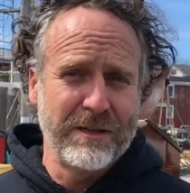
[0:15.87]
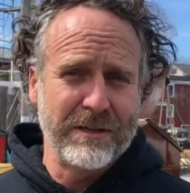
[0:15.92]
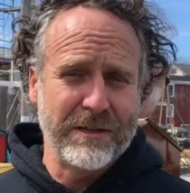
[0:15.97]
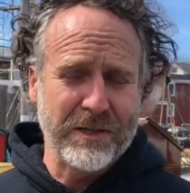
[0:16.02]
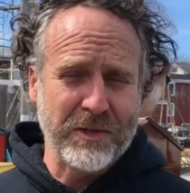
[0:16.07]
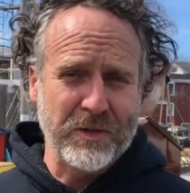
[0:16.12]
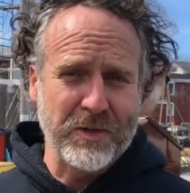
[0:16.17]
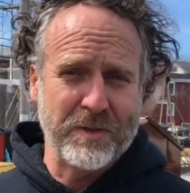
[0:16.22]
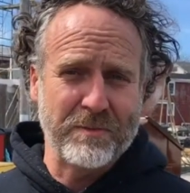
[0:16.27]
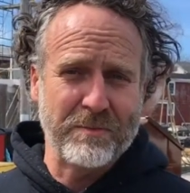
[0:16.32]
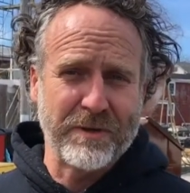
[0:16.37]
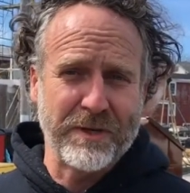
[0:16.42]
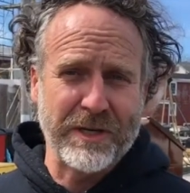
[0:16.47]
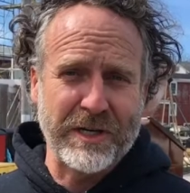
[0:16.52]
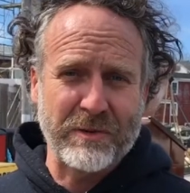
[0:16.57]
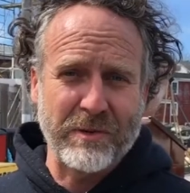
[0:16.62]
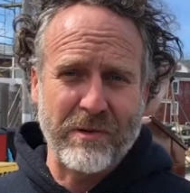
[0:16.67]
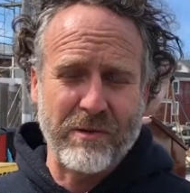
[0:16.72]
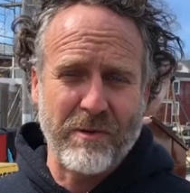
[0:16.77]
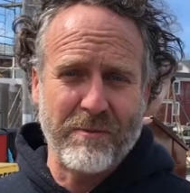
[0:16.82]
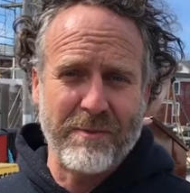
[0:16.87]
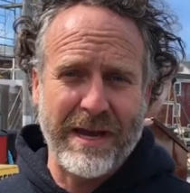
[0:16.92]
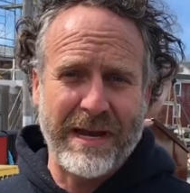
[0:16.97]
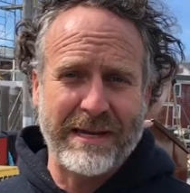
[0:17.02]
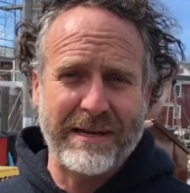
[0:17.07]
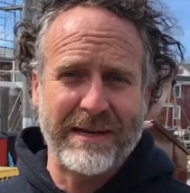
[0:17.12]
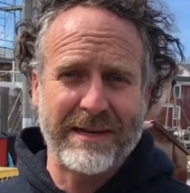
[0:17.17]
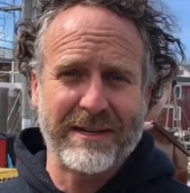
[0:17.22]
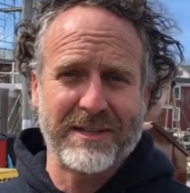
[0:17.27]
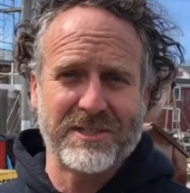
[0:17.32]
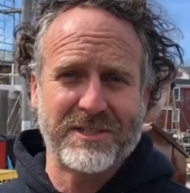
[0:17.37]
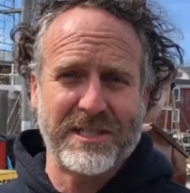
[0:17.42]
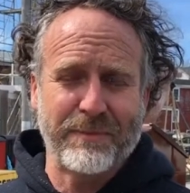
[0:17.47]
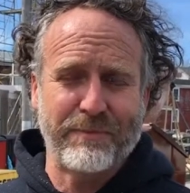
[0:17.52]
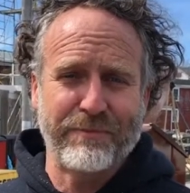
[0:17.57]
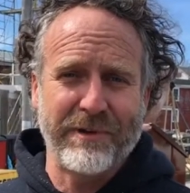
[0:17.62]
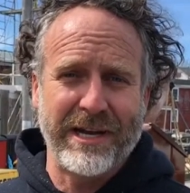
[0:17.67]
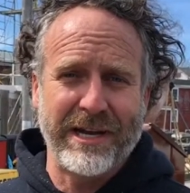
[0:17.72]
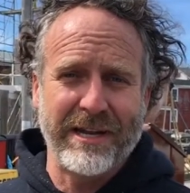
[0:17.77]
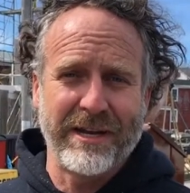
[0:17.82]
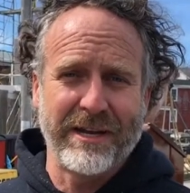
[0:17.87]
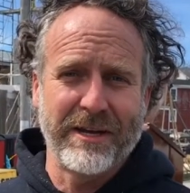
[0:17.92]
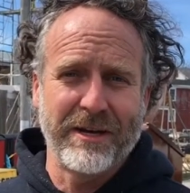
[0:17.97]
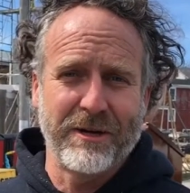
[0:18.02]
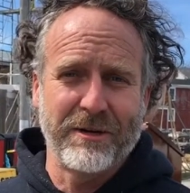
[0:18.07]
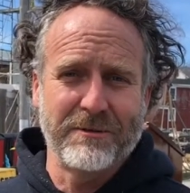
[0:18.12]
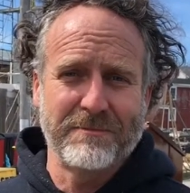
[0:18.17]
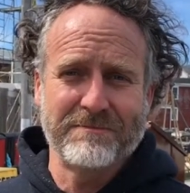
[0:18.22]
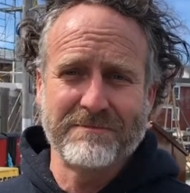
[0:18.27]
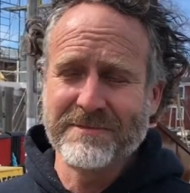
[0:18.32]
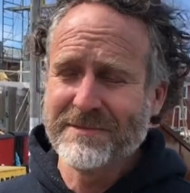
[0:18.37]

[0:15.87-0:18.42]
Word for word: Lunenburg where we're making our ship ready to go.